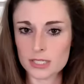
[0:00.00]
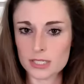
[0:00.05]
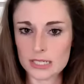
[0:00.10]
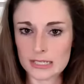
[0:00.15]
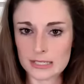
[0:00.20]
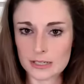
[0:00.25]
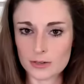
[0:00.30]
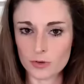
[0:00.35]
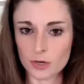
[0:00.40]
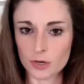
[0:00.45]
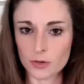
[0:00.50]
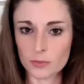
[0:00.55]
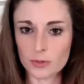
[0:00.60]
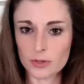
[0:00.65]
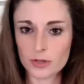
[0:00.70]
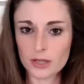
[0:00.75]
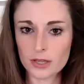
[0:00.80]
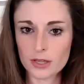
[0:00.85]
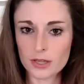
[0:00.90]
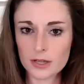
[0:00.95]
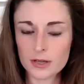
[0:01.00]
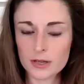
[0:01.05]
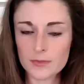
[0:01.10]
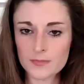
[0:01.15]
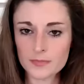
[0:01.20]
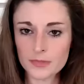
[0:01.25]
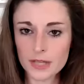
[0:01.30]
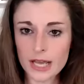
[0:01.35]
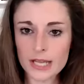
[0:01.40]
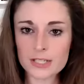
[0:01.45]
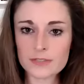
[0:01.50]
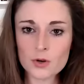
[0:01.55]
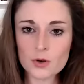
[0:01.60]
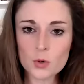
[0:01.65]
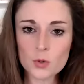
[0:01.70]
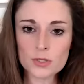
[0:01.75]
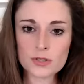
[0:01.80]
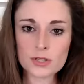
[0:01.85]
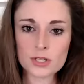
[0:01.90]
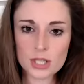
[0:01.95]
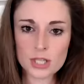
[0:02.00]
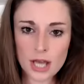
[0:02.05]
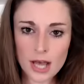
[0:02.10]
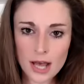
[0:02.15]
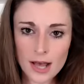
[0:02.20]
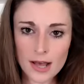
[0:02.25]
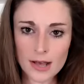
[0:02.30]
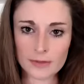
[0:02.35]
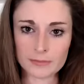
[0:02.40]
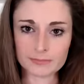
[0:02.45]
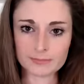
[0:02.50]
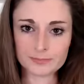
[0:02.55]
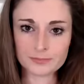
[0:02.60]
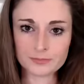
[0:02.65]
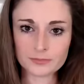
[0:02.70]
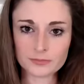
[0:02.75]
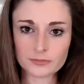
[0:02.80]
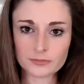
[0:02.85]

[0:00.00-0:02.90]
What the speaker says: it is a group. And of course, the term